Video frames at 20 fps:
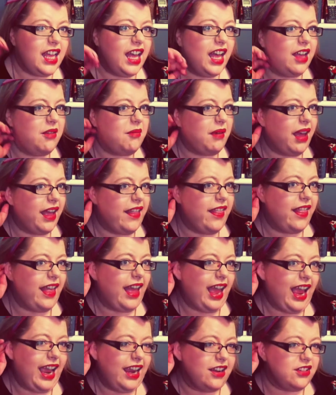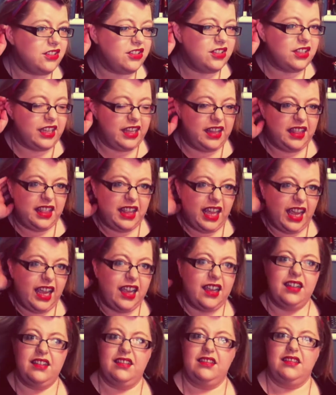um, and actually that
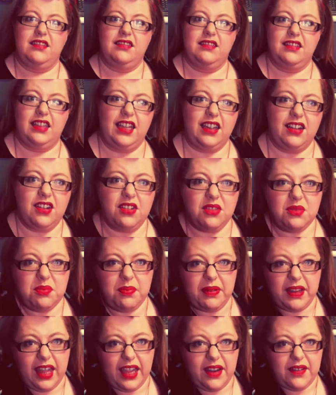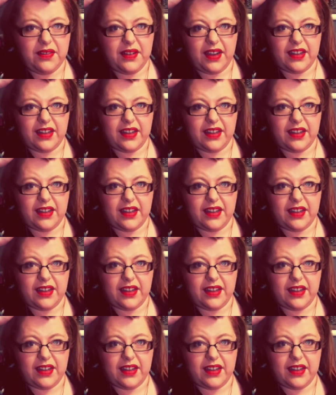that could be left